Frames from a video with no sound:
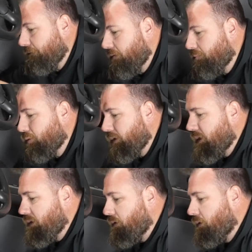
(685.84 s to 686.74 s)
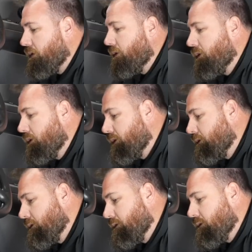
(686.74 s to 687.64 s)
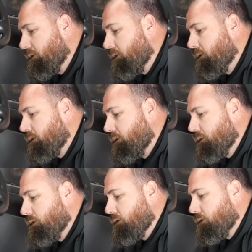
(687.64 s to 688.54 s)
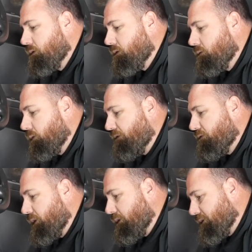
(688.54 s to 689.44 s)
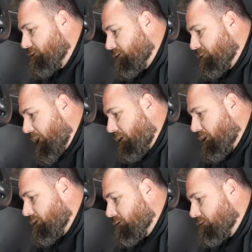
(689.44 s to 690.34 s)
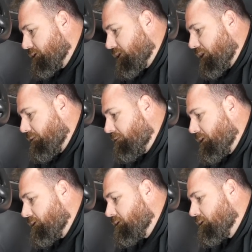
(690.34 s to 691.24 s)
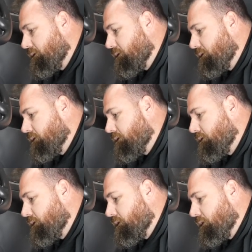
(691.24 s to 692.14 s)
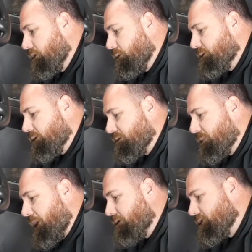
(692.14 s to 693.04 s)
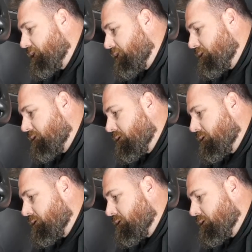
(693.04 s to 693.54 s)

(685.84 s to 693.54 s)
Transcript: and put it on whatever one of these was power, which I can't remember. Which one was power, Gian?